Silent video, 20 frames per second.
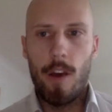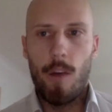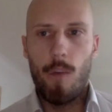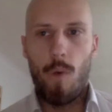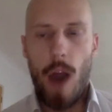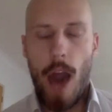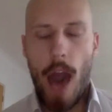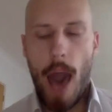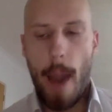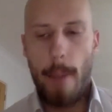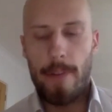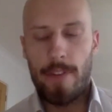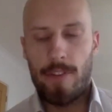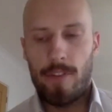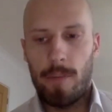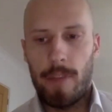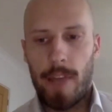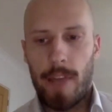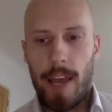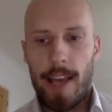what happens
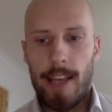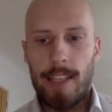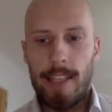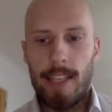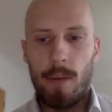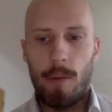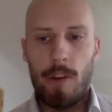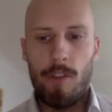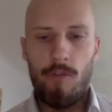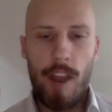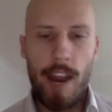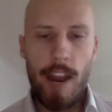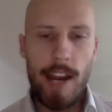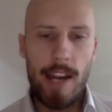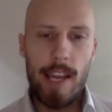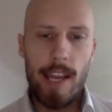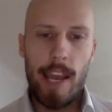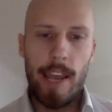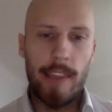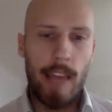from that is that we
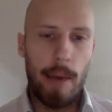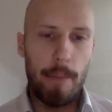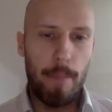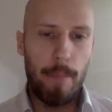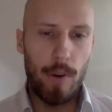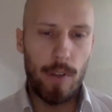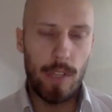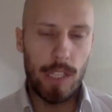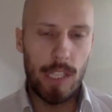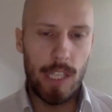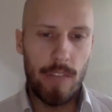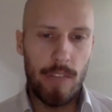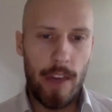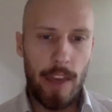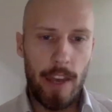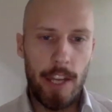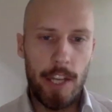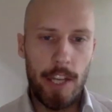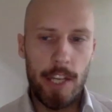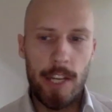radiate that positive
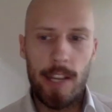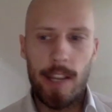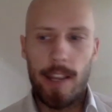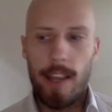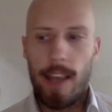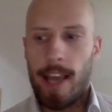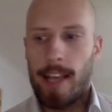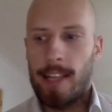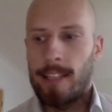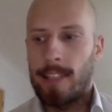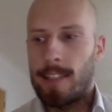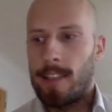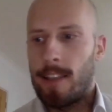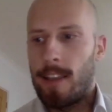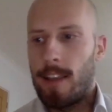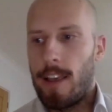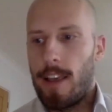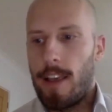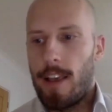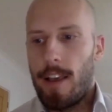energy and
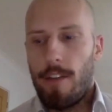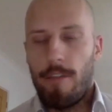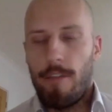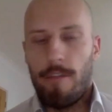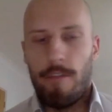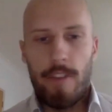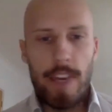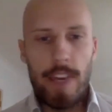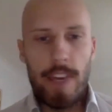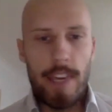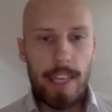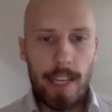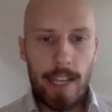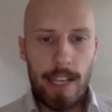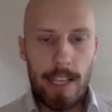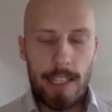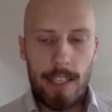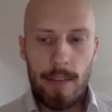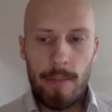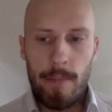
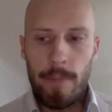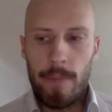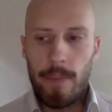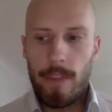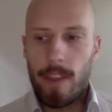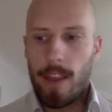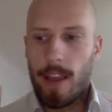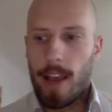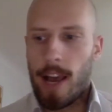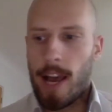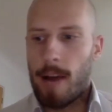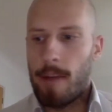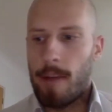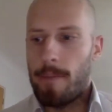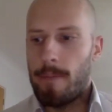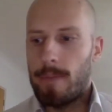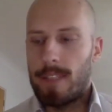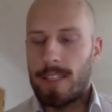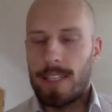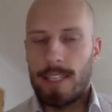veganism,
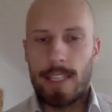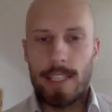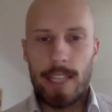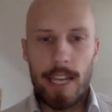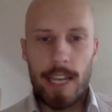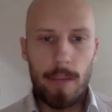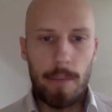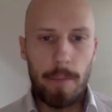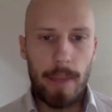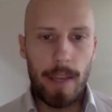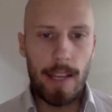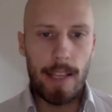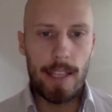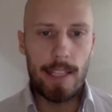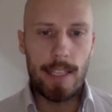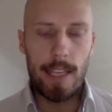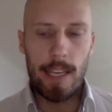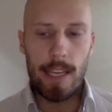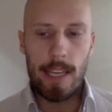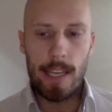um,
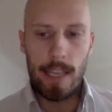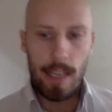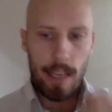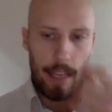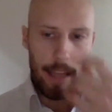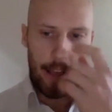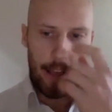sustainability,